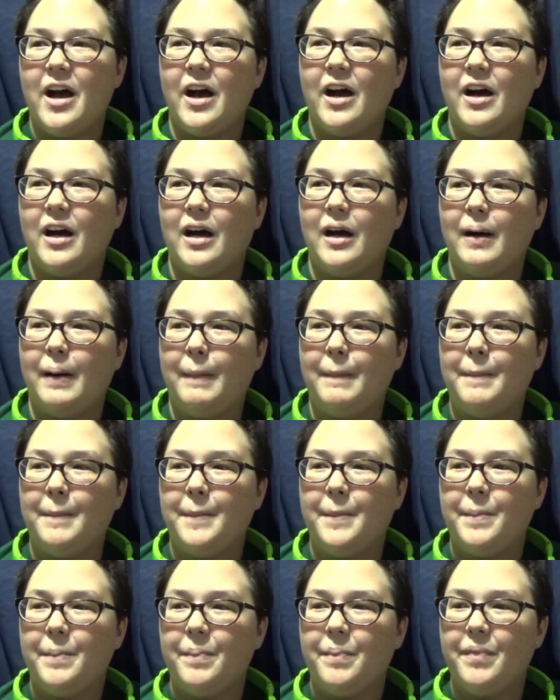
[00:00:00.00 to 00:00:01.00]

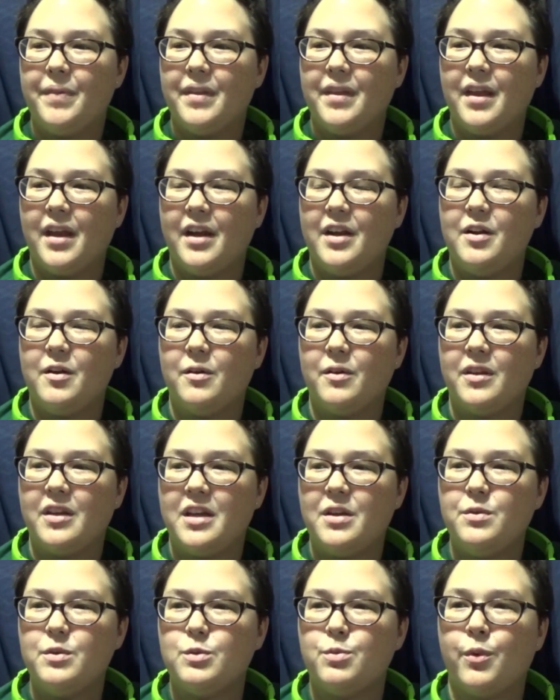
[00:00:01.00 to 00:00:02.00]
I know that
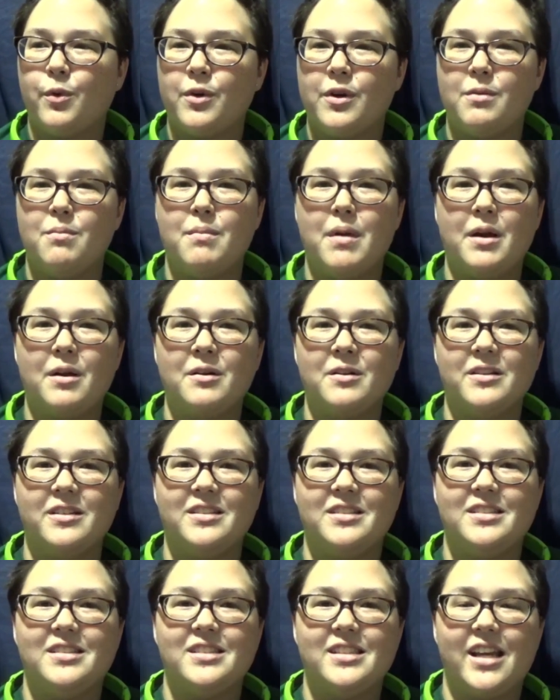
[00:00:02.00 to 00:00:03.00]
he was born in
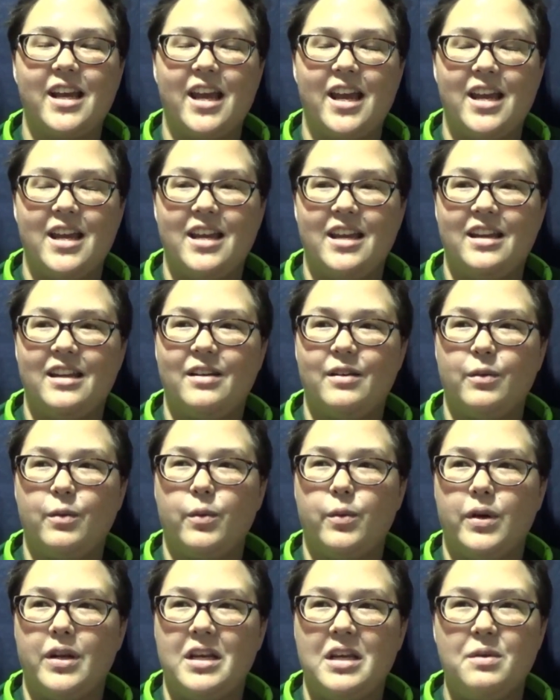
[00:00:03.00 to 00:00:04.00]
Maryland, and
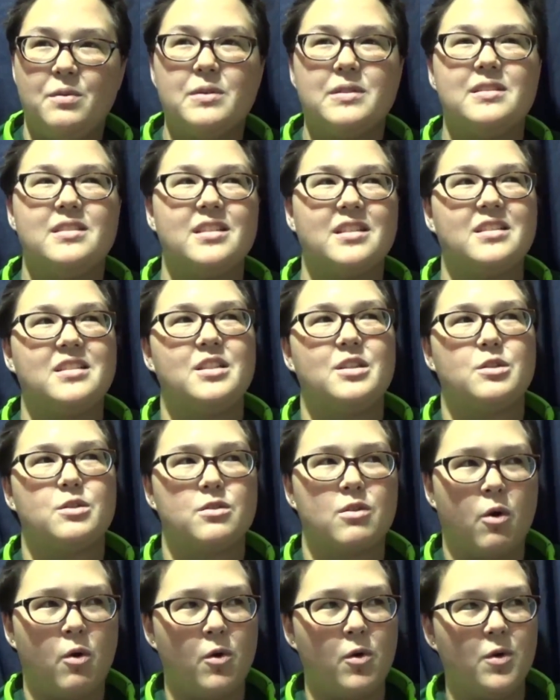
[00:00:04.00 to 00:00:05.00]
when he was 6
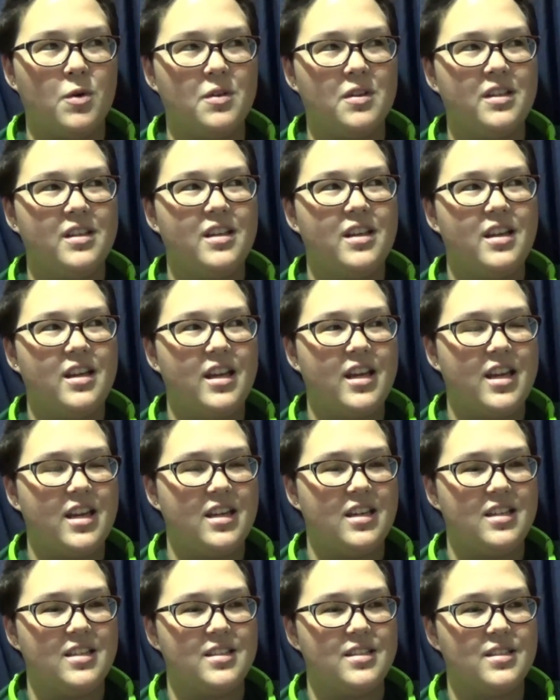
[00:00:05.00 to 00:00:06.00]
years old,
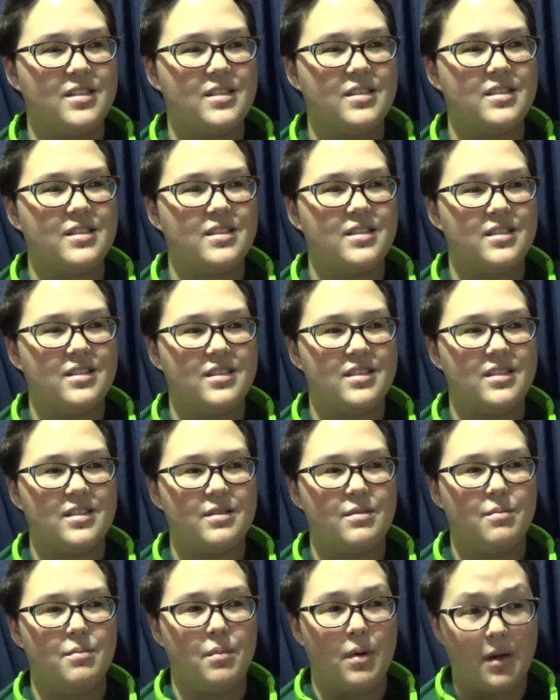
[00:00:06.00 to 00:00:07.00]
his
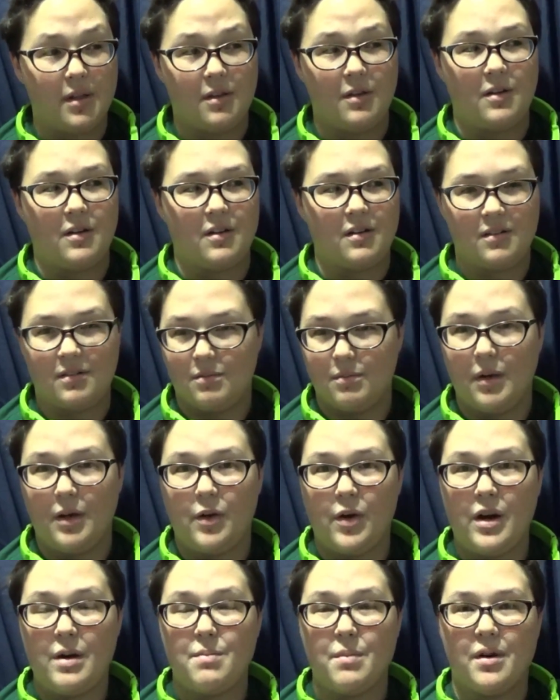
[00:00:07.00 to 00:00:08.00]
mother, my
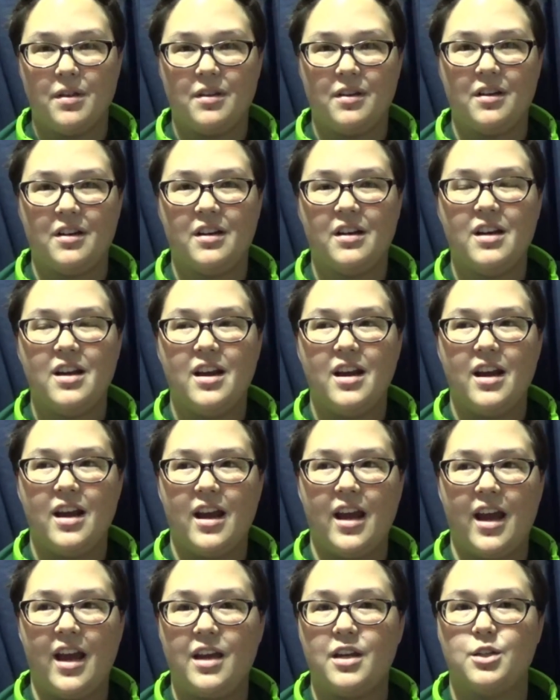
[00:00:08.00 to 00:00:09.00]
grandmother,
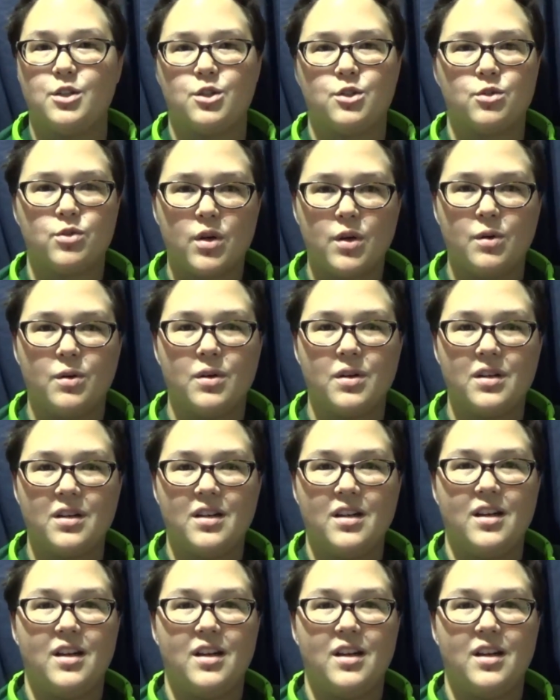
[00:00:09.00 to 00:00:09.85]
had a stroke,